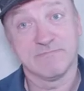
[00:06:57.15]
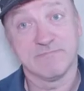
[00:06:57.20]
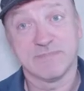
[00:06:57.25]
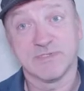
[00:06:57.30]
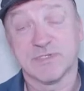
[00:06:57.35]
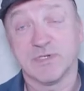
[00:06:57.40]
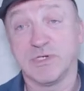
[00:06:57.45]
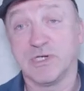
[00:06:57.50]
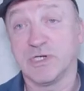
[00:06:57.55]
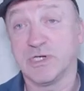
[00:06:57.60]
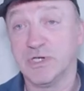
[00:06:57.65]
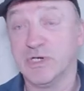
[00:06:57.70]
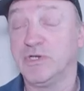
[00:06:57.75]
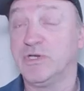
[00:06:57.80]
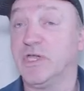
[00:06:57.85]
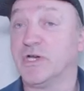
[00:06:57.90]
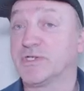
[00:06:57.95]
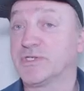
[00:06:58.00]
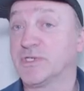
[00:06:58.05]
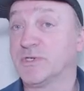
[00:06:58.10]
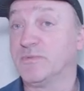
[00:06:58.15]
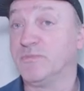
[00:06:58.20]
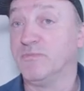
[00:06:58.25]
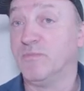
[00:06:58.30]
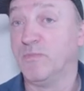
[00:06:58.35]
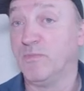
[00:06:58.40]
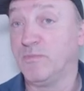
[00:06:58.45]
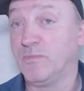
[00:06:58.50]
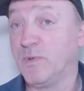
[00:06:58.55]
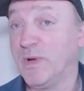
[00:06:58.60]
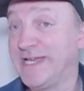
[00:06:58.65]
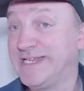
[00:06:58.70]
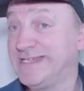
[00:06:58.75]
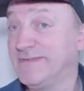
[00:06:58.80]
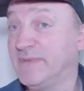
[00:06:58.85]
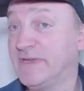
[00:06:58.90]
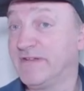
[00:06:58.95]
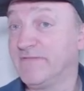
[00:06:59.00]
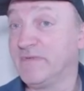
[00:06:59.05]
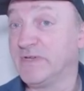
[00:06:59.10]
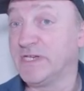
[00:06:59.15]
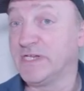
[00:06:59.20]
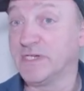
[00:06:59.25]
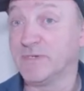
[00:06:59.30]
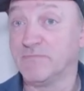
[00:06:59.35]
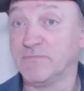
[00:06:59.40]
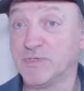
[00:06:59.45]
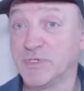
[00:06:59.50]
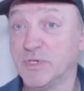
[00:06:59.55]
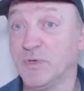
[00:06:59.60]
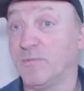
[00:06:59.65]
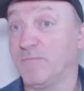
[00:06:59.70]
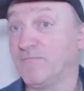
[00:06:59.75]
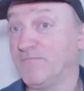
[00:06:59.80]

so you could lose quite a bit of money. So